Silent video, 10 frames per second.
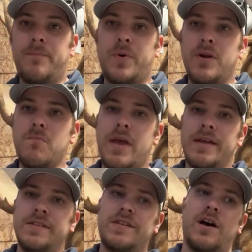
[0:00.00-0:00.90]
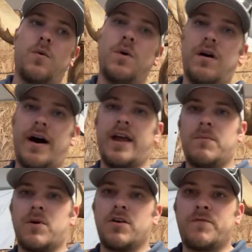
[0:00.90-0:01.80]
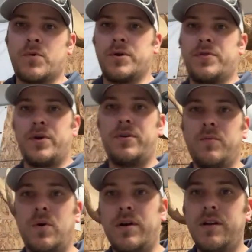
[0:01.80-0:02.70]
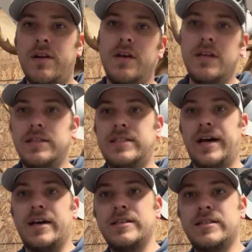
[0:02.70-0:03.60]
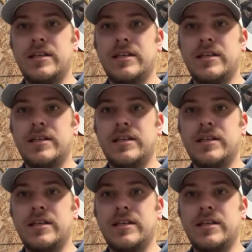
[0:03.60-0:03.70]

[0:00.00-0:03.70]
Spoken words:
pretty amazed how well IMR 4031 does.